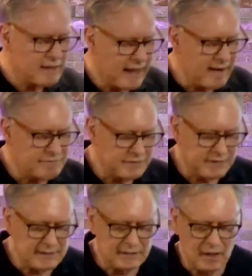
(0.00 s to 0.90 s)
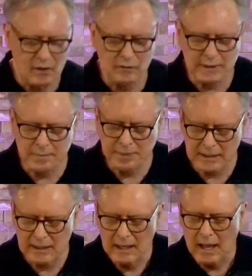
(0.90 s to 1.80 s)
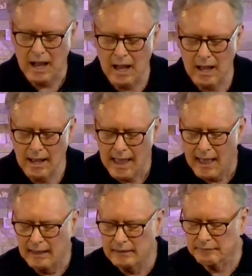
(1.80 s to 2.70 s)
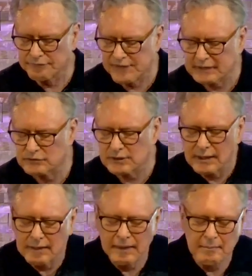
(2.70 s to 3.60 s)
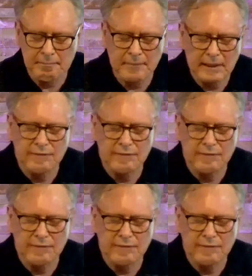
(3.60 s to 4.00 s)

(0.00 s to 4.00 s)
everything could only be fixed in the